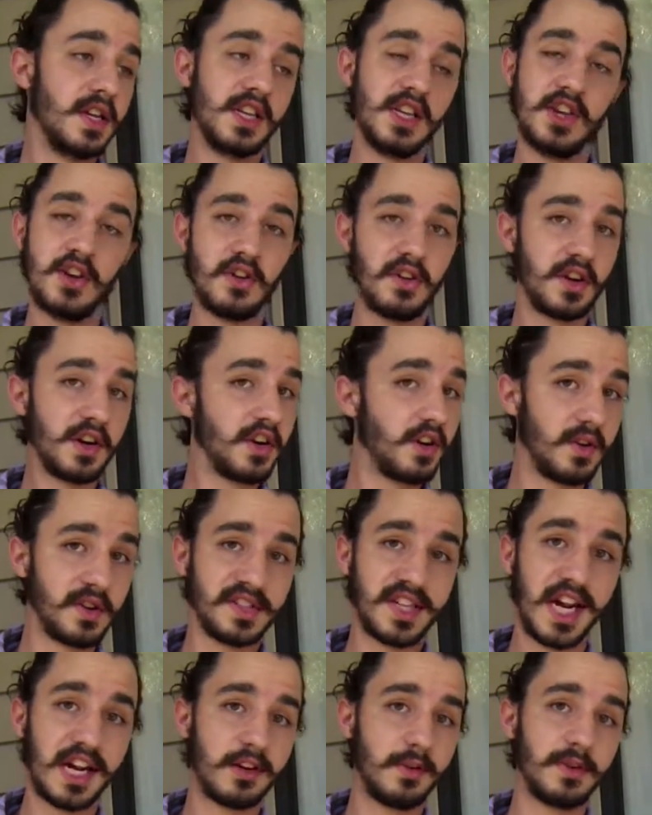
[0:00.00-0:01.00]
you're going to know
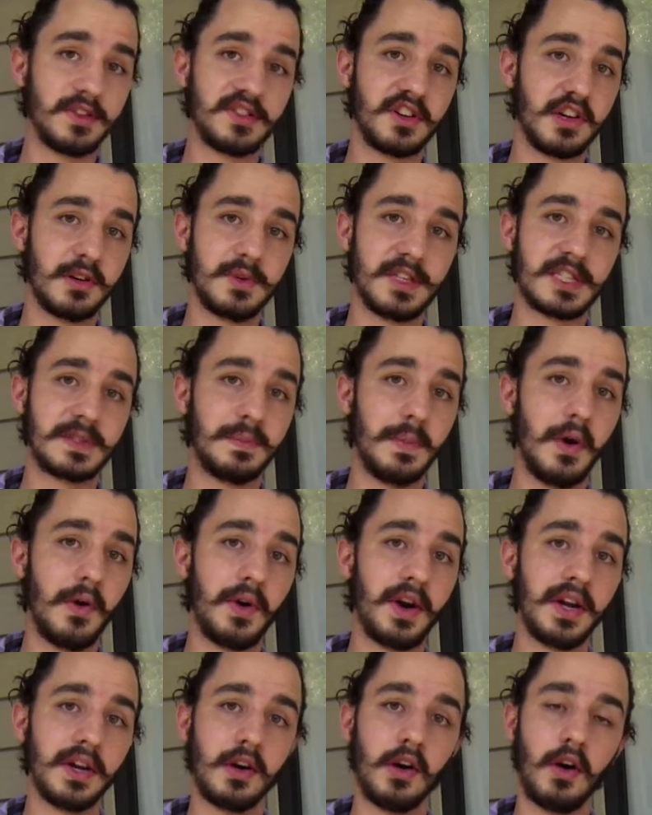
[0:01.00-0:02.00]
exactly what you're going to be
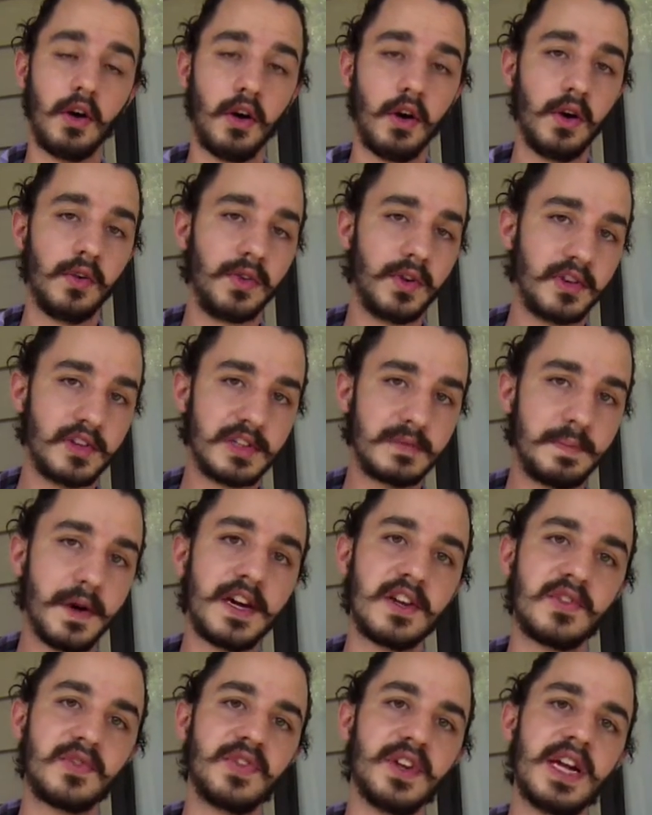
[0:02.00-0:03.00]
smoking. All those
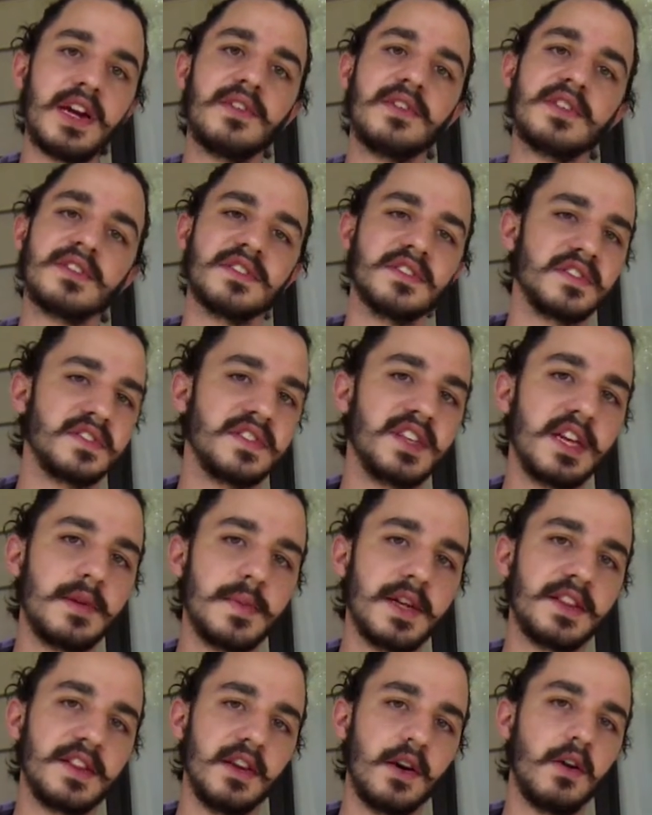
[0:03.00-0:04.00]
spice flavors, the
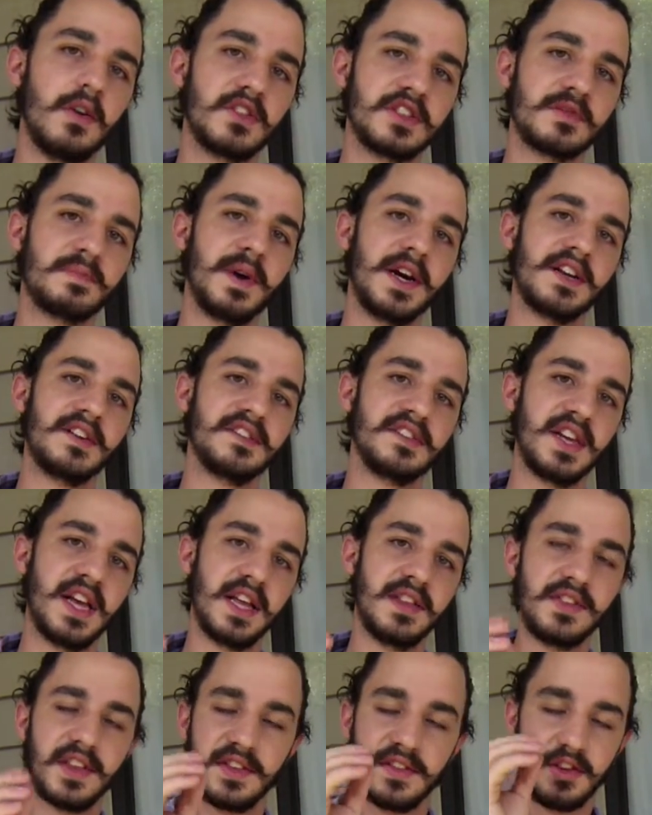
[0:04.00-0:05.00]
cinnamon, the allspice,
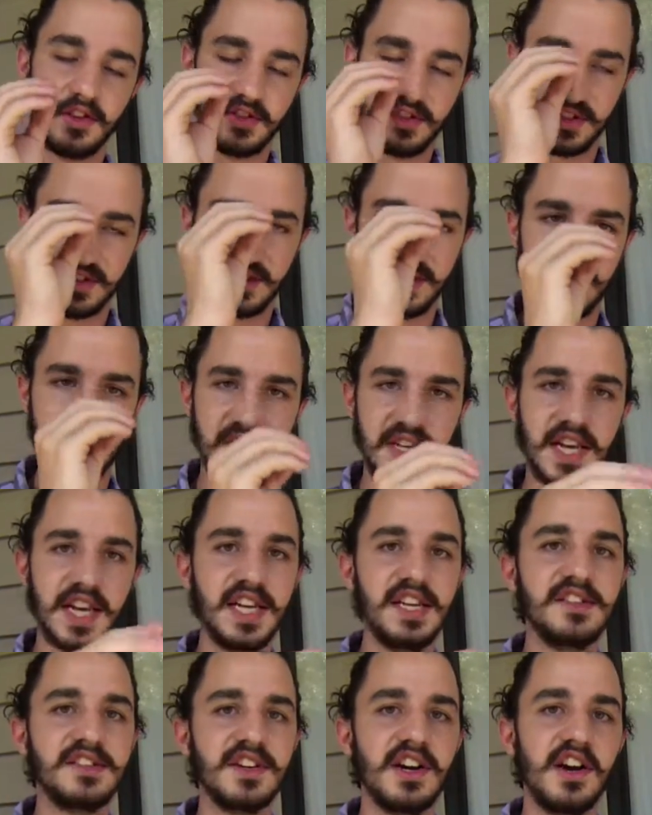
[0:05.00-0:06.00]
and then there's just this
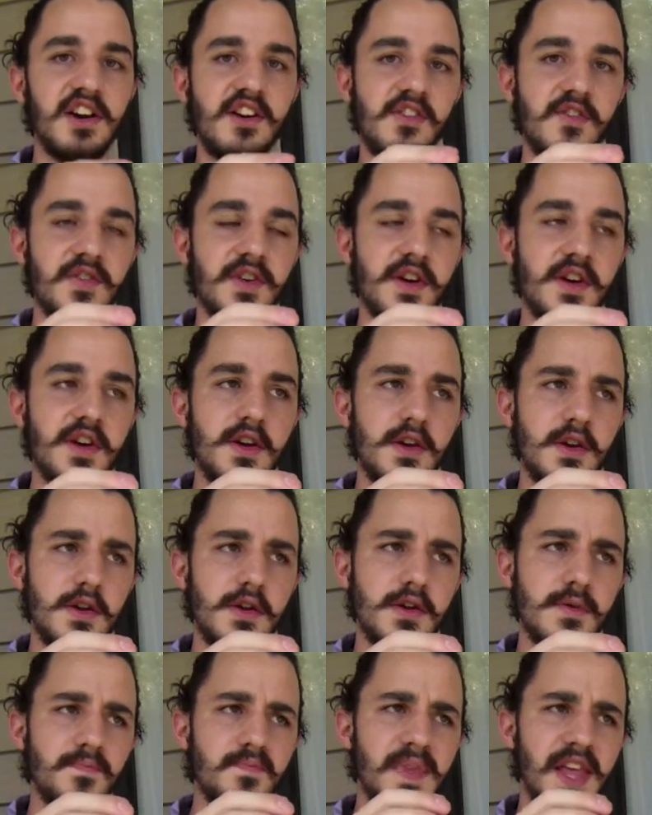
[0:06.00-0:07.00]
hint of
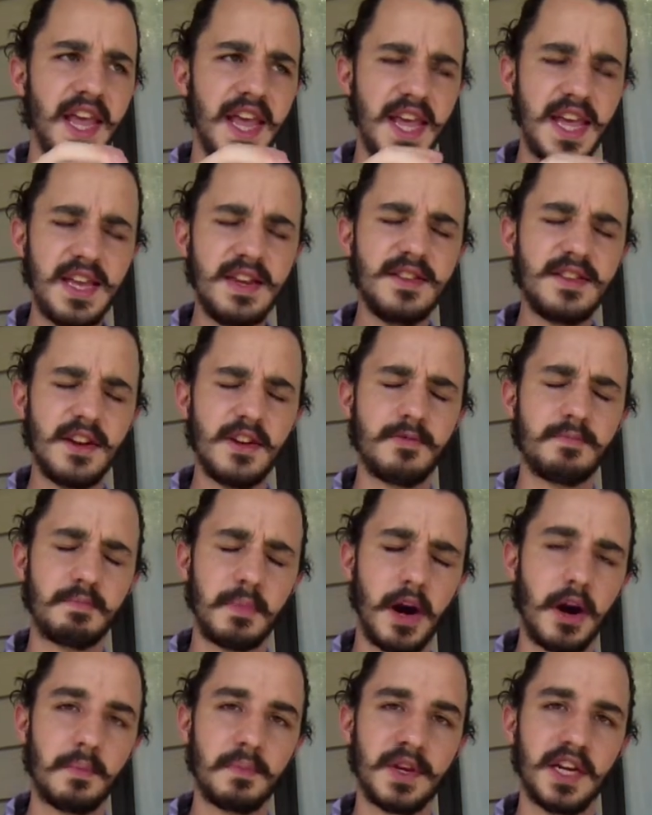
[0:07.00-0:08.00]

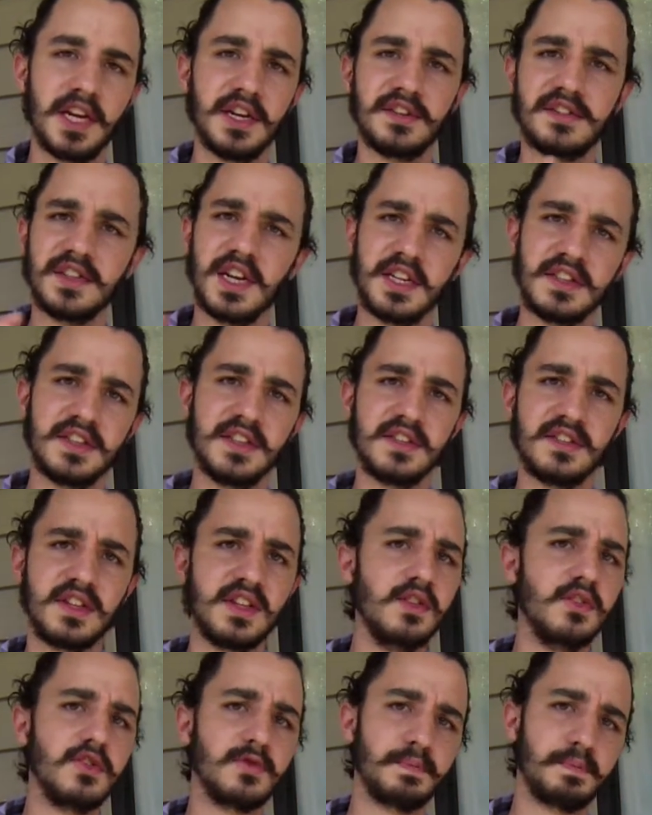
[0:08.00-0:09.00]
pumpkin. It's not this
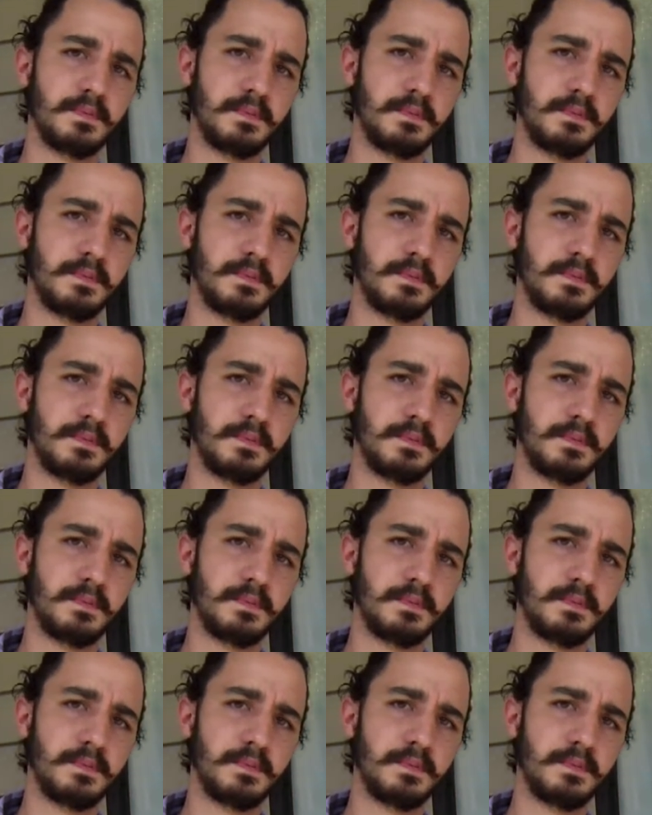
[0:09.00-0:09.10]
huge,